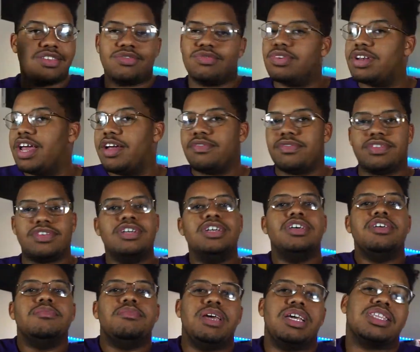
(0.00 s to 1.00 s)
whatever,
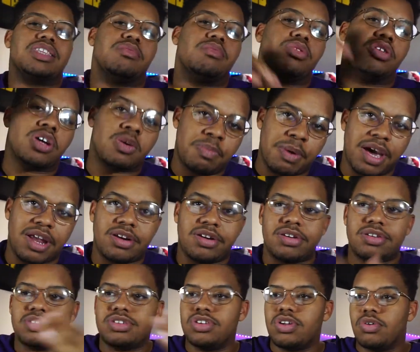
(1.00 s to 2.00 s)
make them look
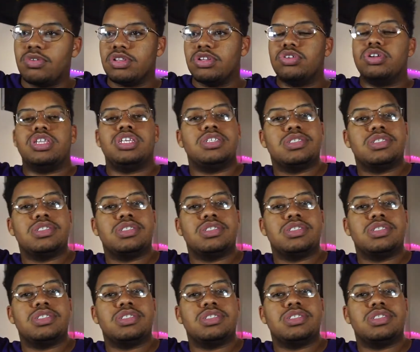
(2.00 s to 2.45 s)
better, you know, literally